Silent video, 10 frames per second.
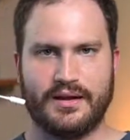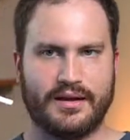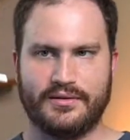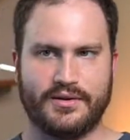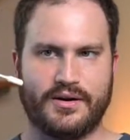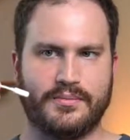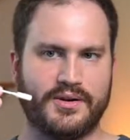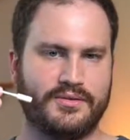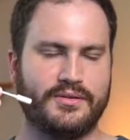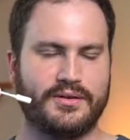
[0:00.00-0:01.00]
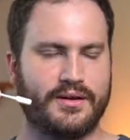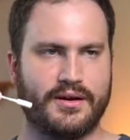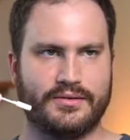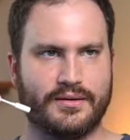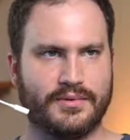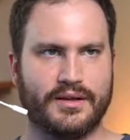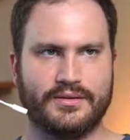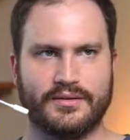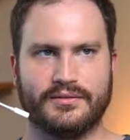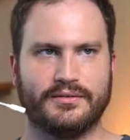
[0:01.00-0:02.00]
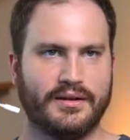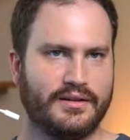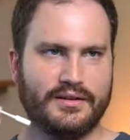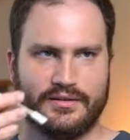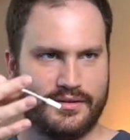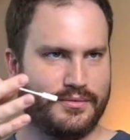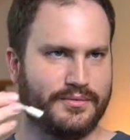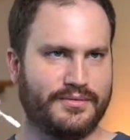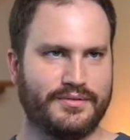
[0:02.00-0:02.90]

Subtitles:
I don't know how much these cost. I'm guessing they would.